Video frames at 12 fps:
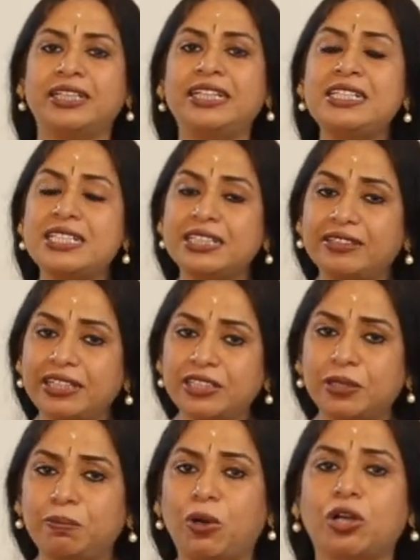the
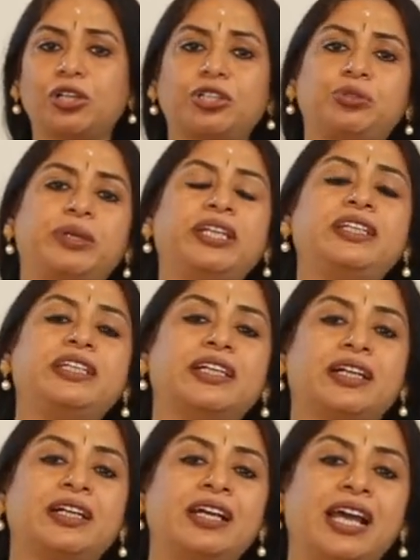integrated model to
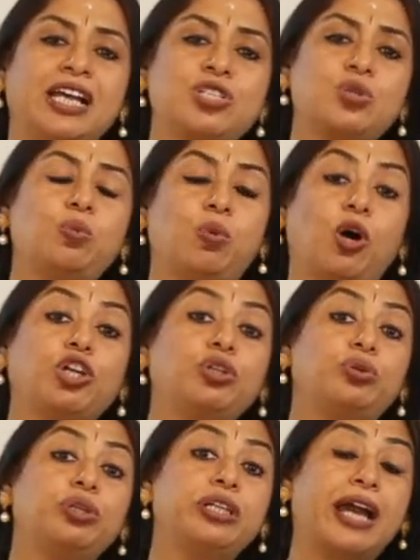India as to
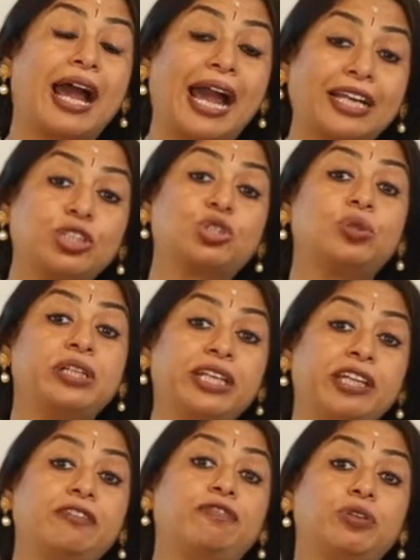what could actually
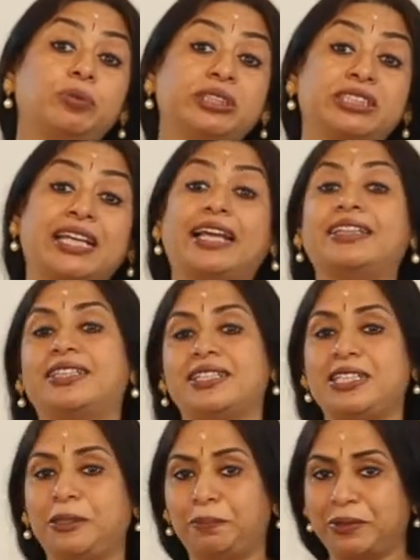influence health
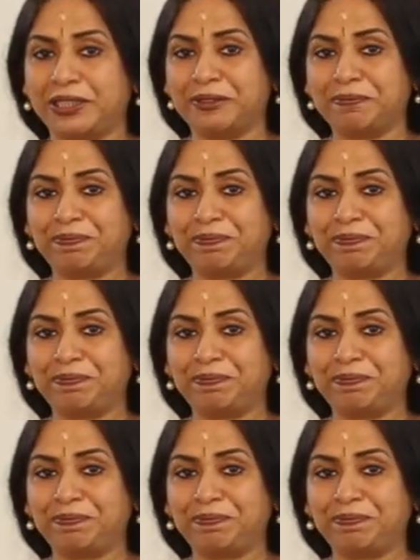deeply.